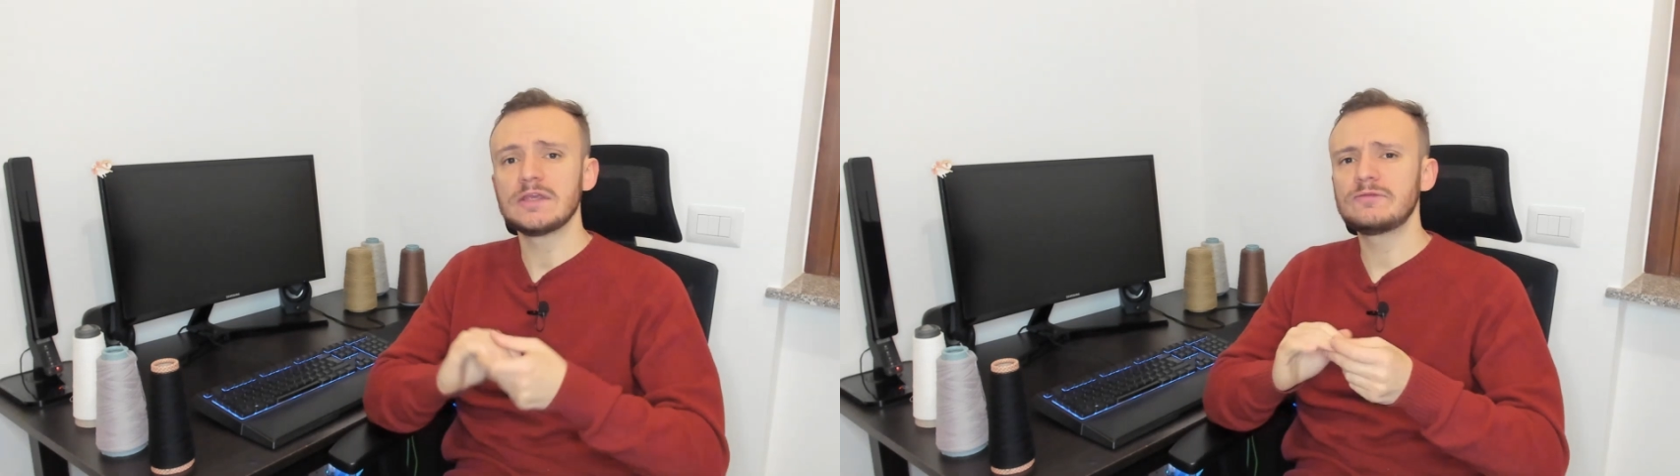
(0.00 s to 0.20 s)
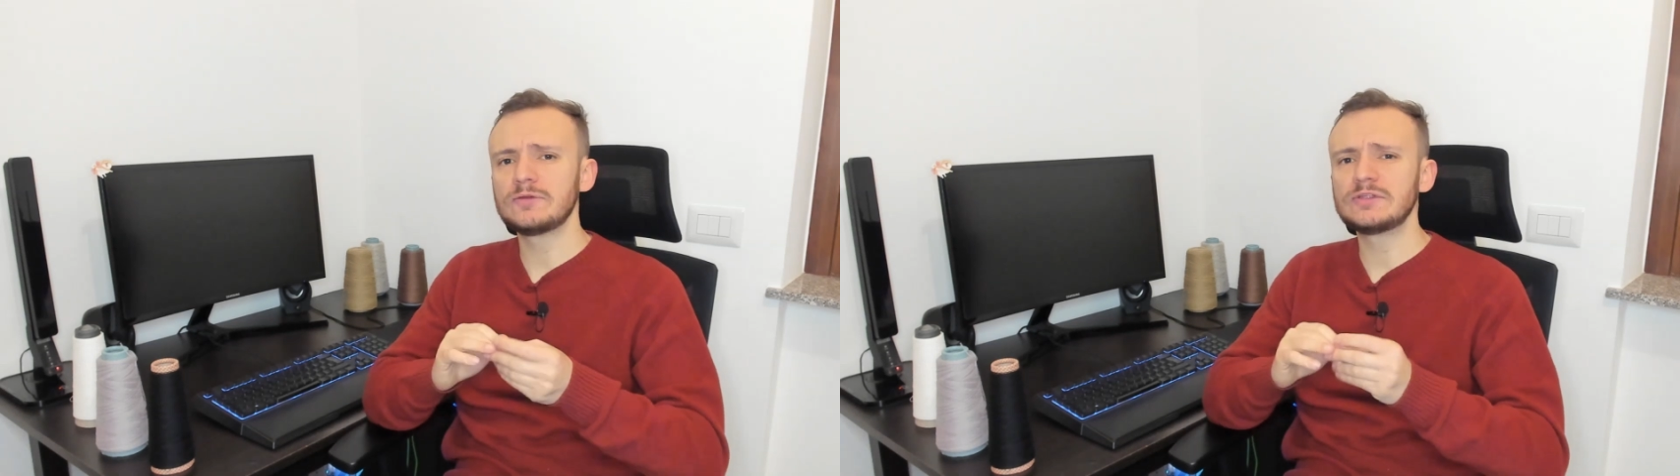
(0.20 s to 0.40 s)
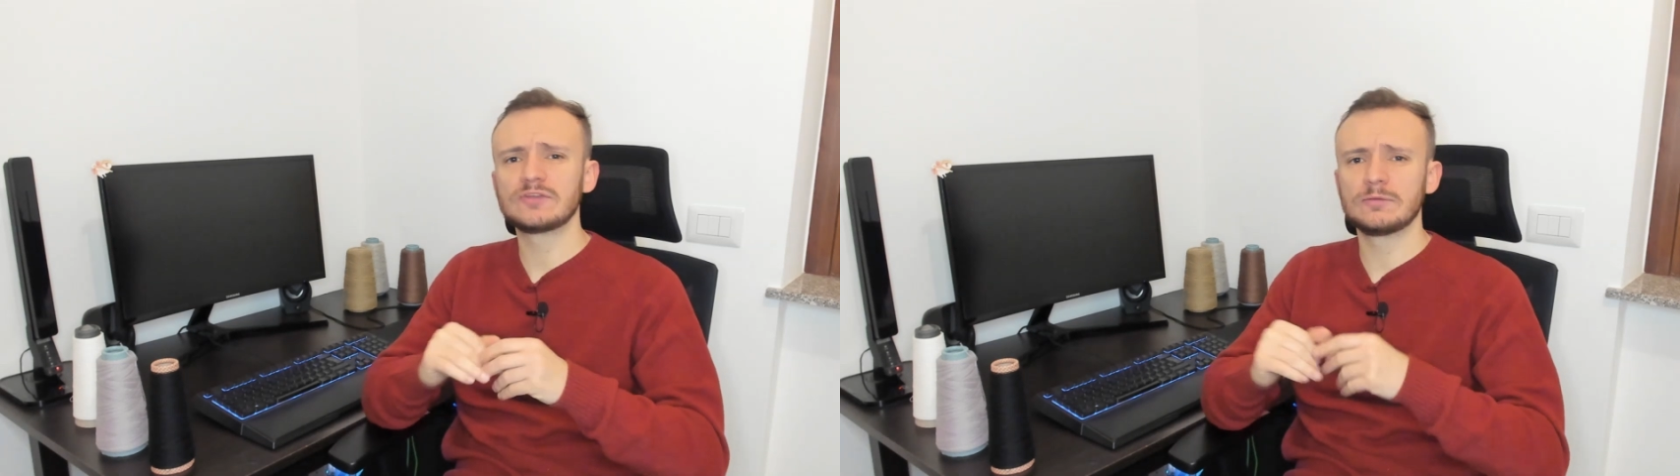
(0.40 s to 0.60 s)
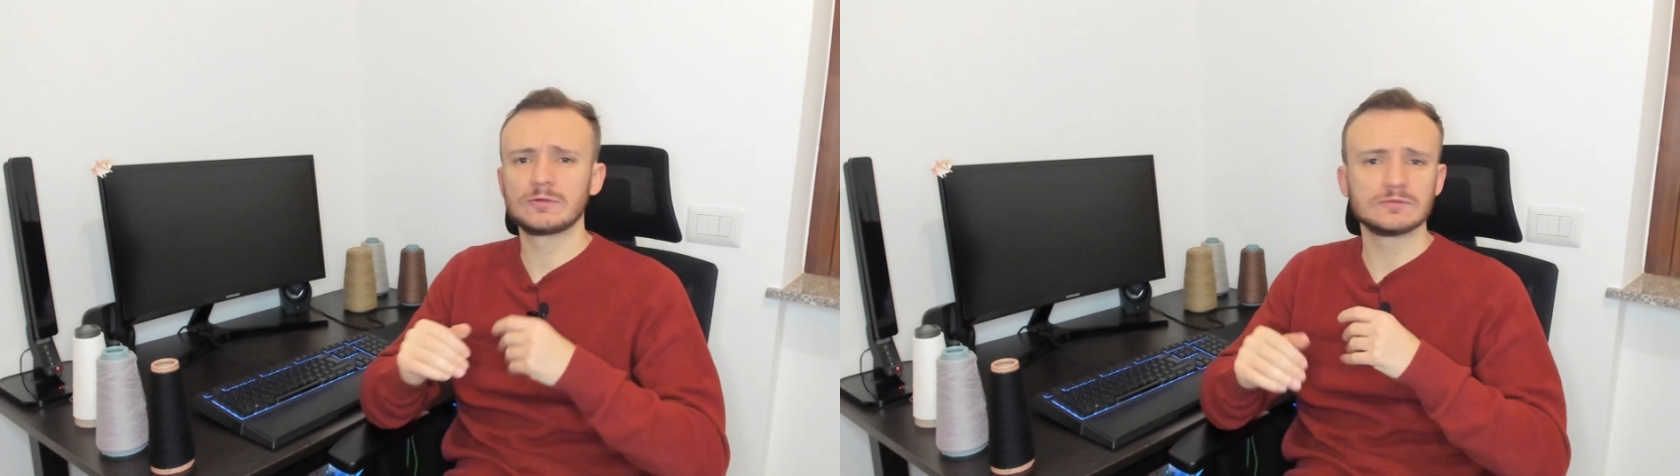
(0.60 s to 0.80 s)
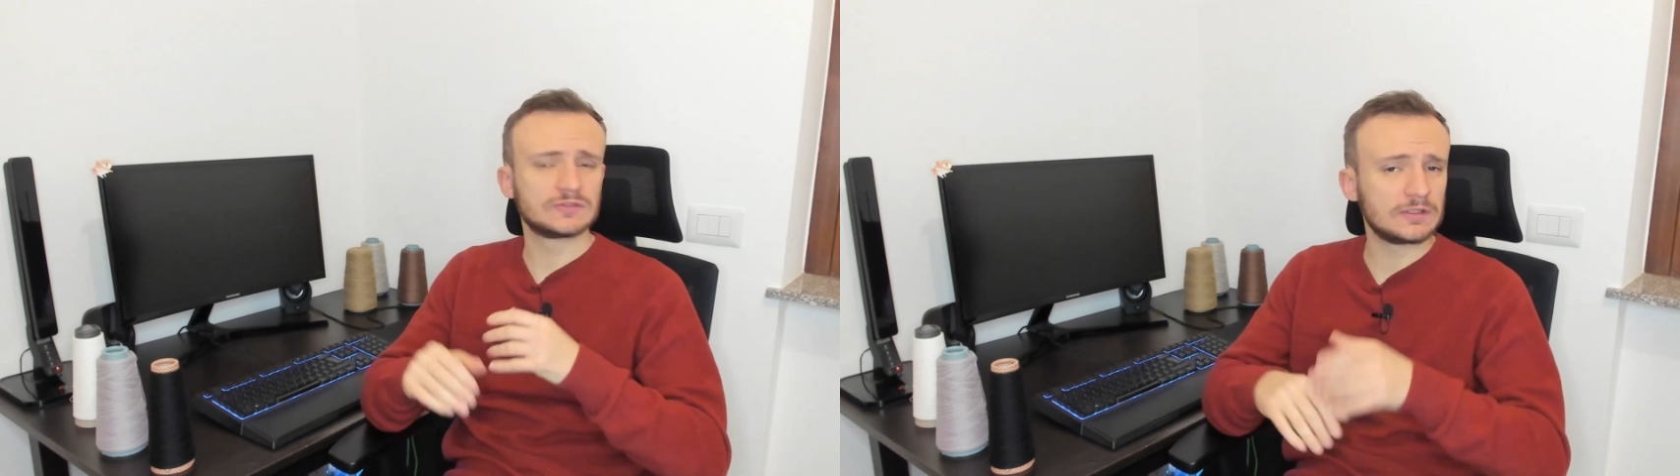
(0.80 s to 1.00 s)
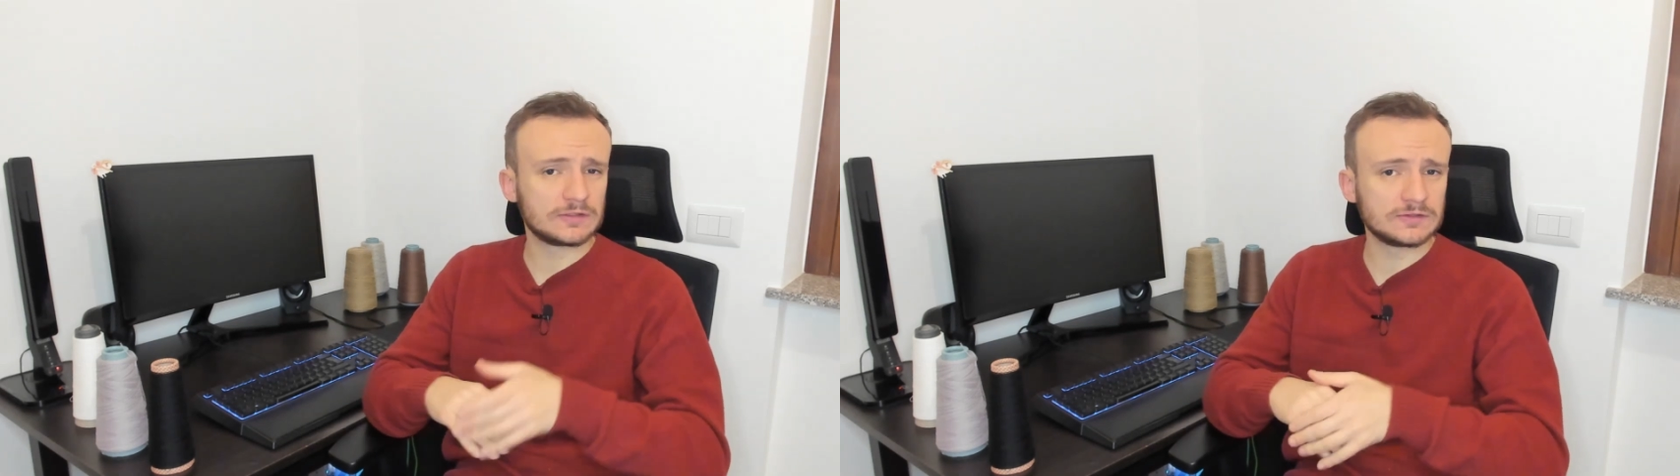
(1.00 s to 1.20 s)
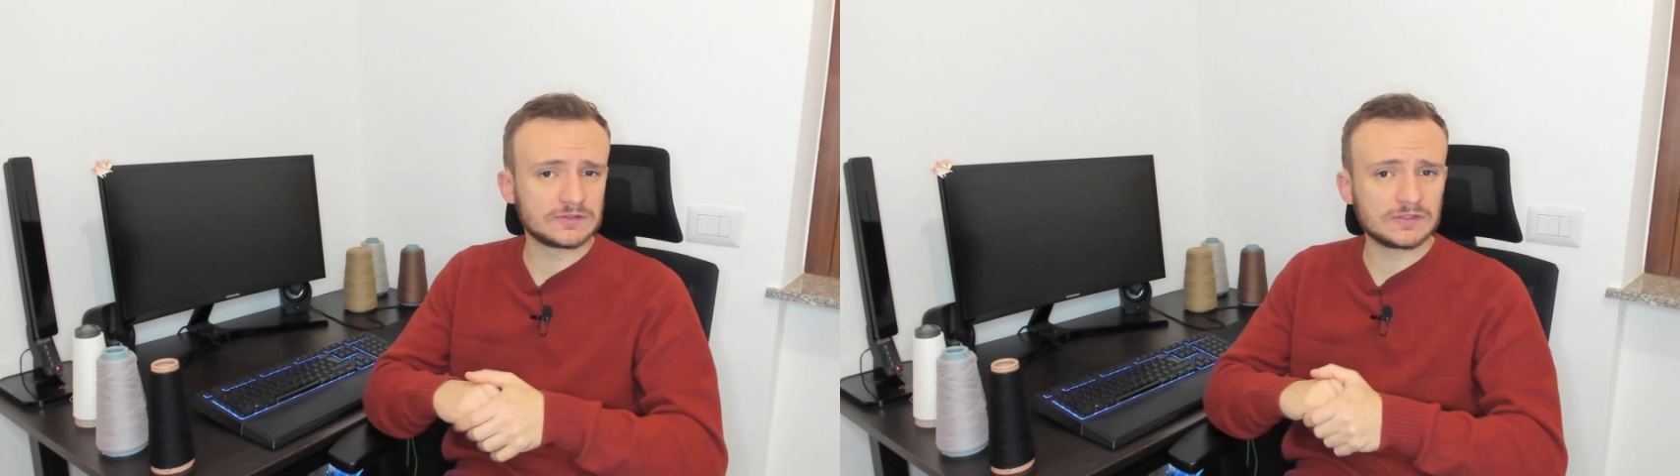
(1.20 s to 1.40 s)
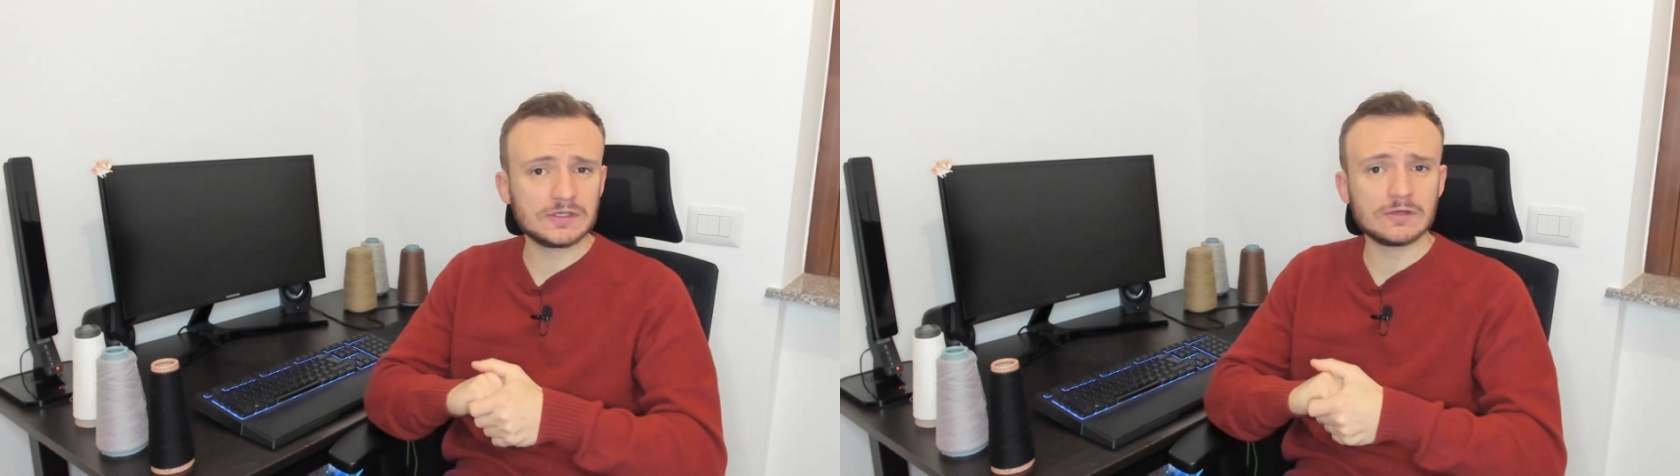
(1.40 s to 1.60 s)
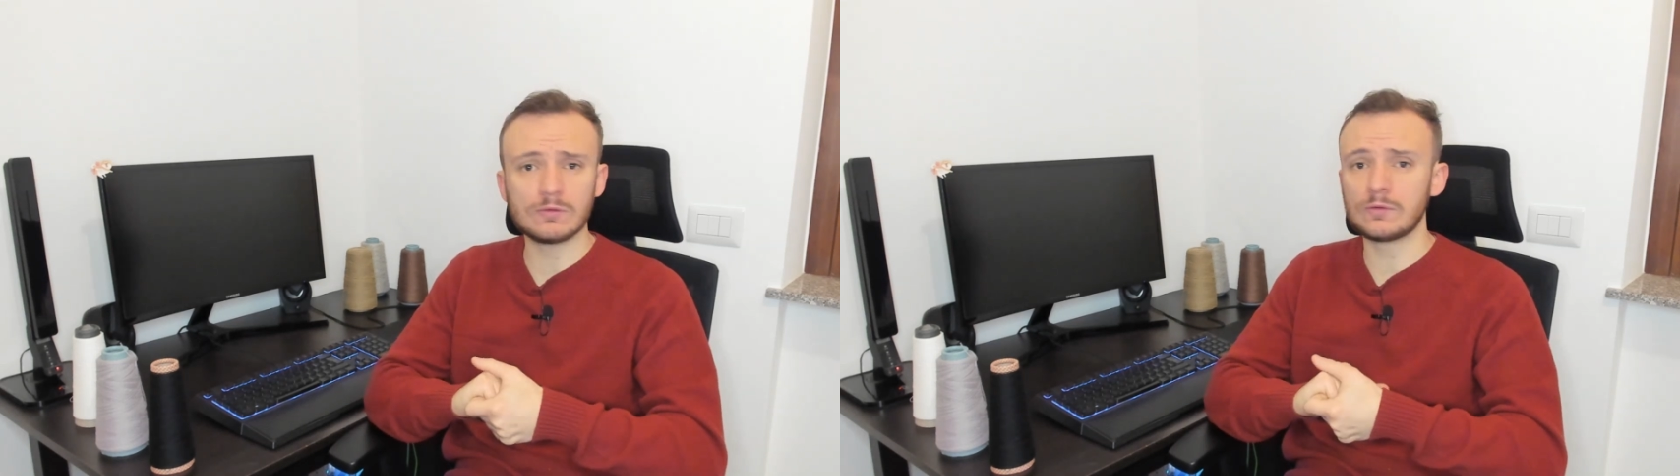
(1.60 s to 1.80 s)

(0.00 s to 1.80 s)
If you need some consultancy